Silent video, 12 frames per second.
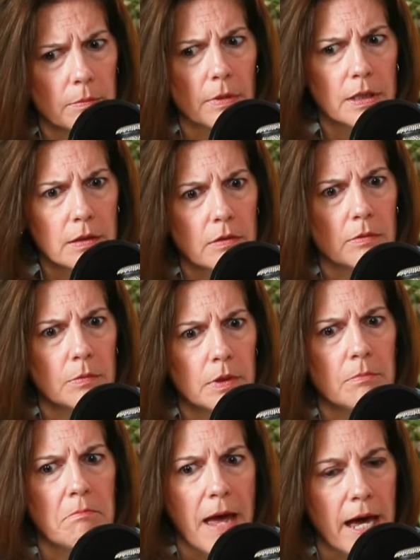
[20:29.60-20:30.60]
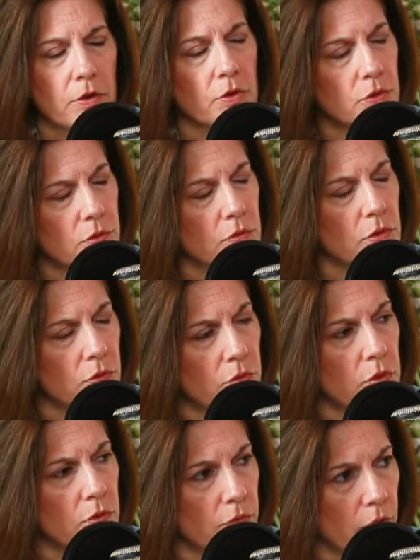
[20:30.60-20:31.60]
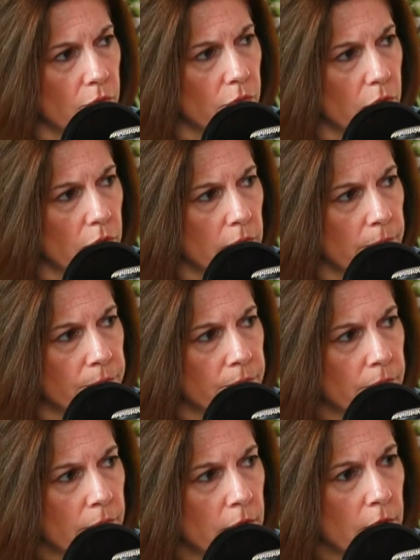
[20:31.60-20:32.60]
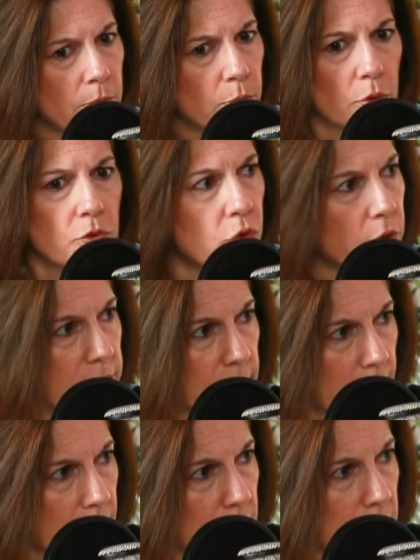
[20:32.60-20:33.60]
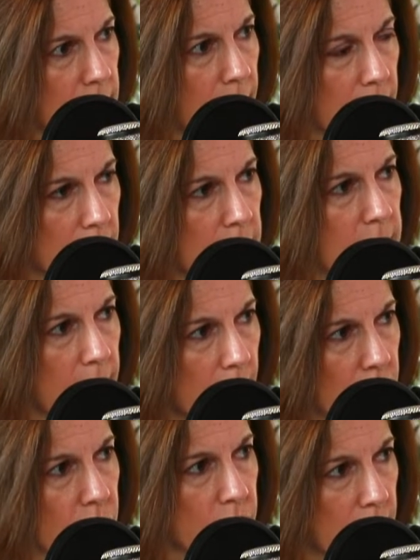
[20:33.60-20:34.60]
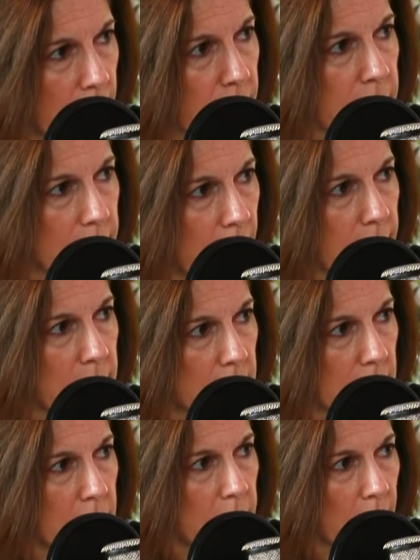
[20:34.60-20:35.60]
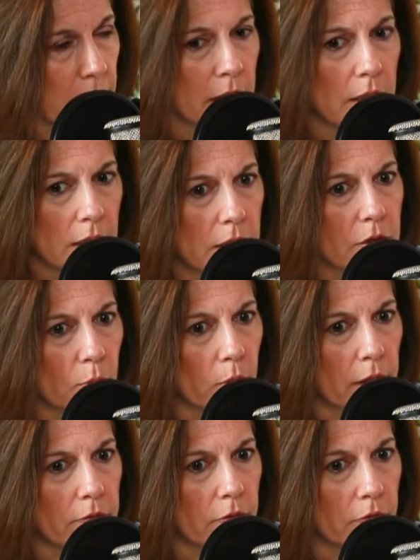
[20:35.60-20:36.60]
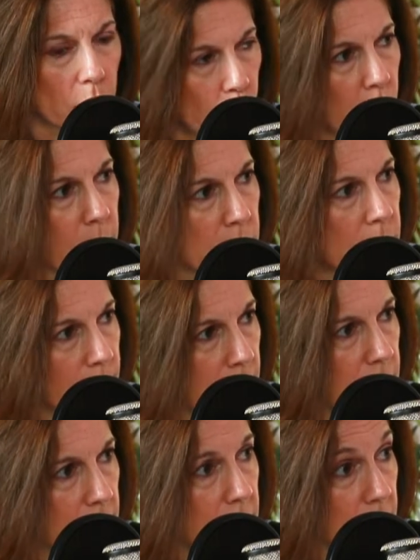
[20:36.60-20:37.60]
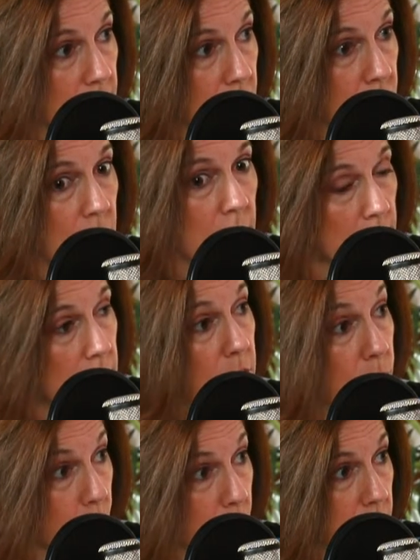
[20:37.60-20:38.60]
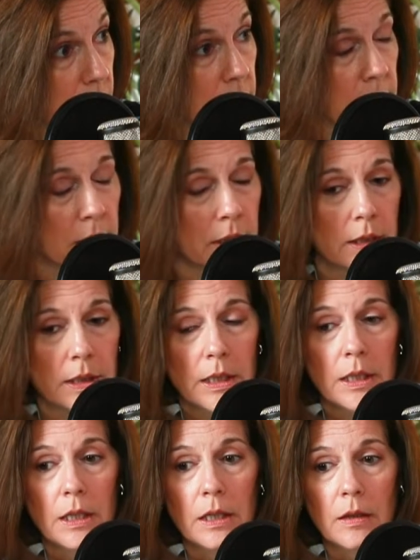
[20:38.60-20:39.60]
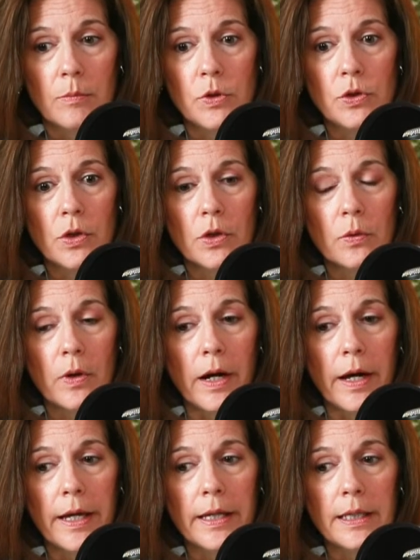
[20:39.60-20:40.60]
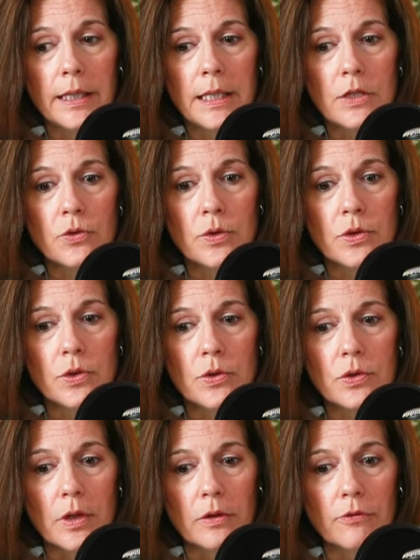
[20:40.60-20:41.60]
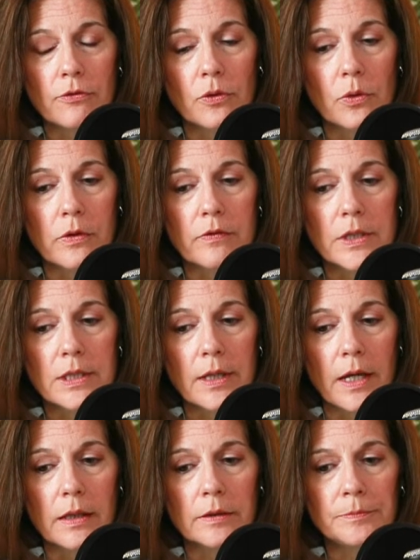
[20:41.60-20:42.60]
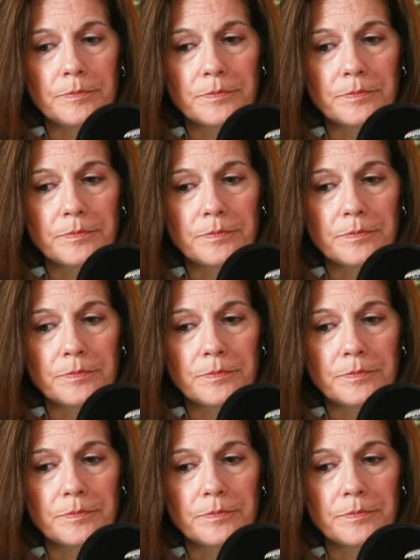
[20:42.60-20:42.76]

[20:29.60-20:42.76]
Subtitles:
it matters who you vote for. Pro-choice candidates that understand this idea that it's a right of a woman to make this decision. It is important. I introduced on the floor of the Senate